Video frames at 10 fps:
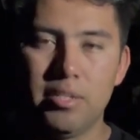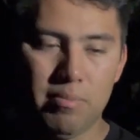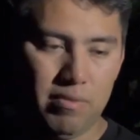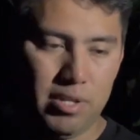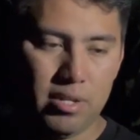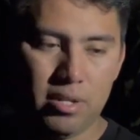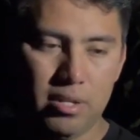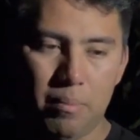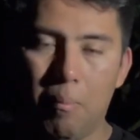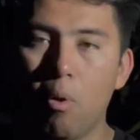Maybe
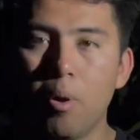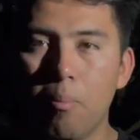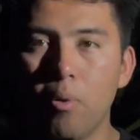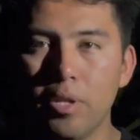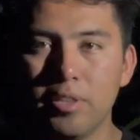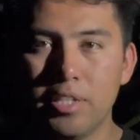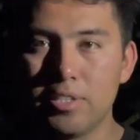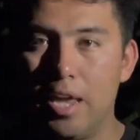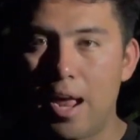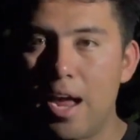more important things
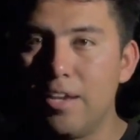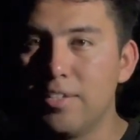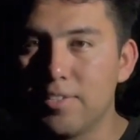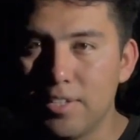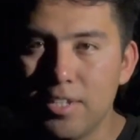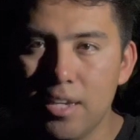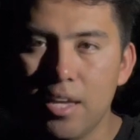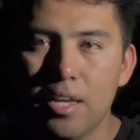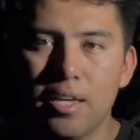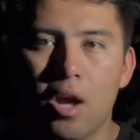that I see
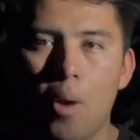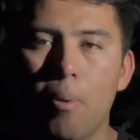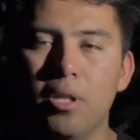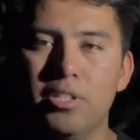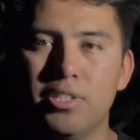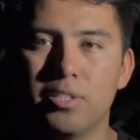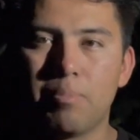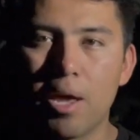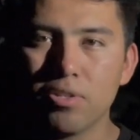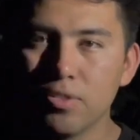are probably just
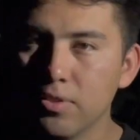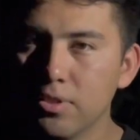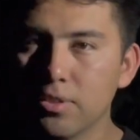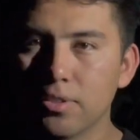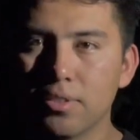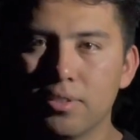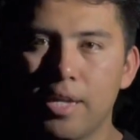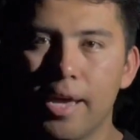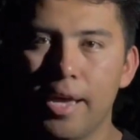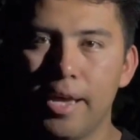paddle shifters
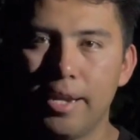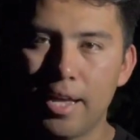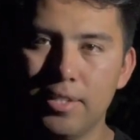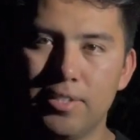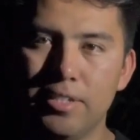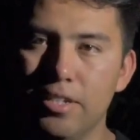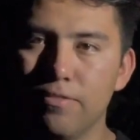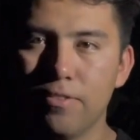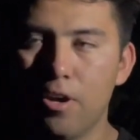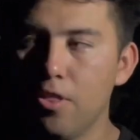and LSD diff.
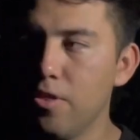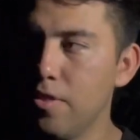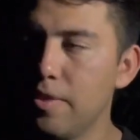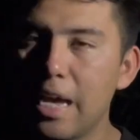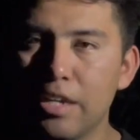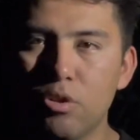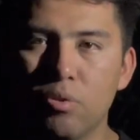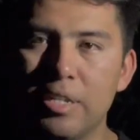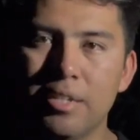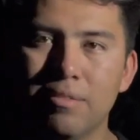Other than that, you don't
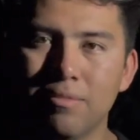need